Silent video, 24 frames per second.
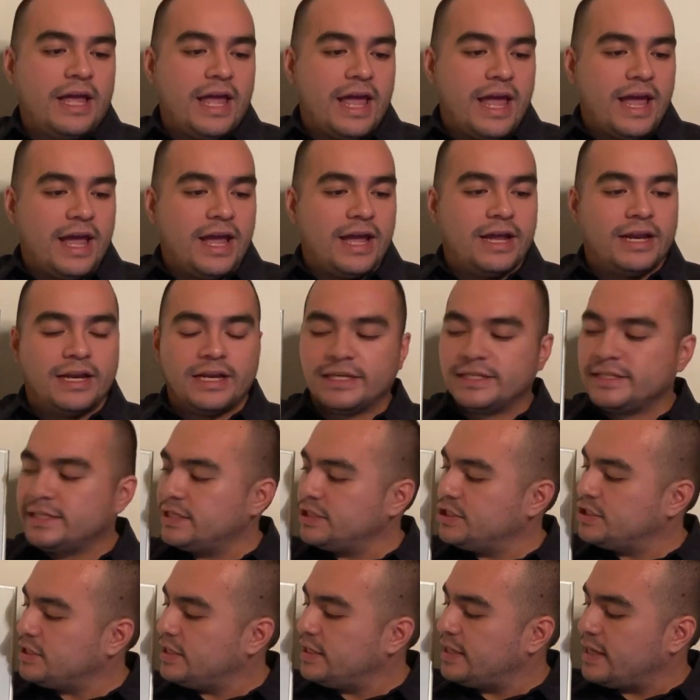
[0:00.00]
And
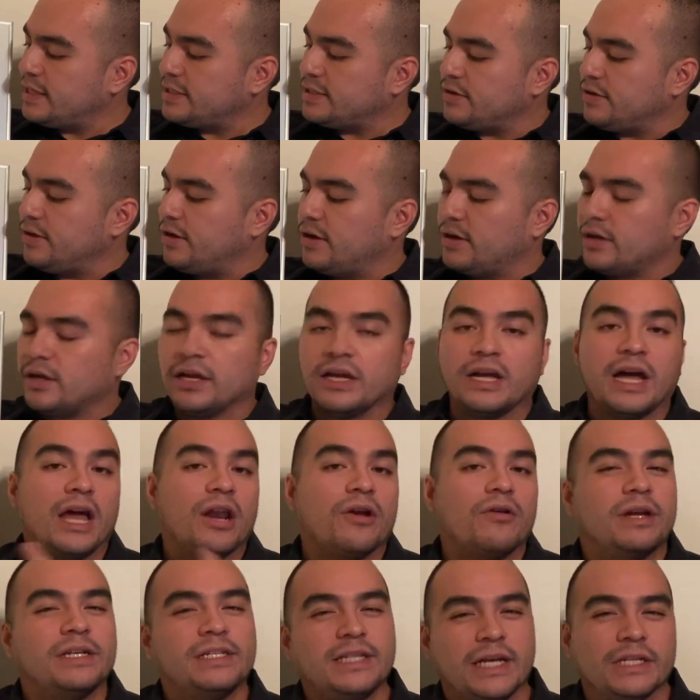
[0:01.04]
essentially that's our hook. Got
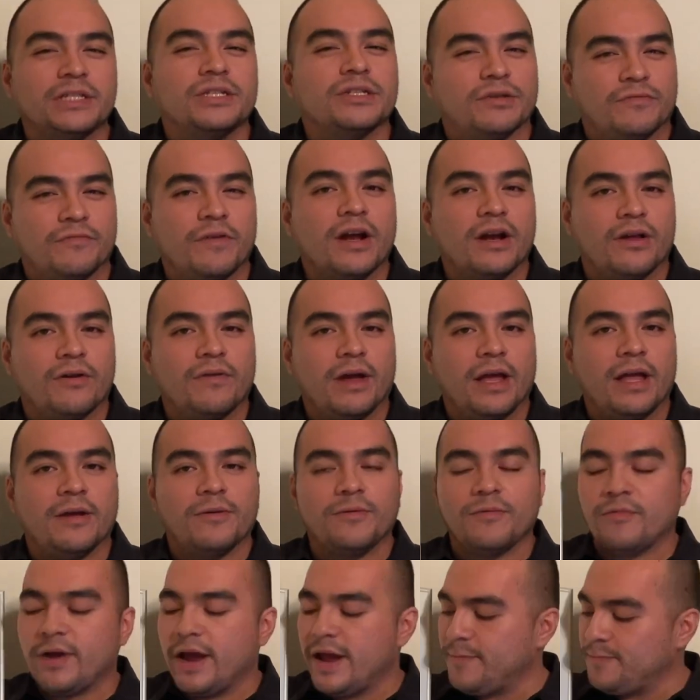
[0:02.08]
our attention right away,
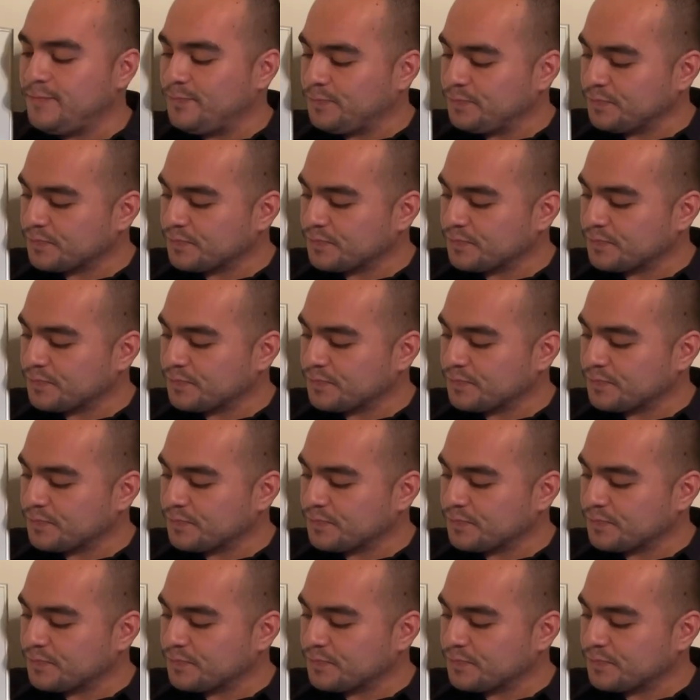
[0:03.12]
right?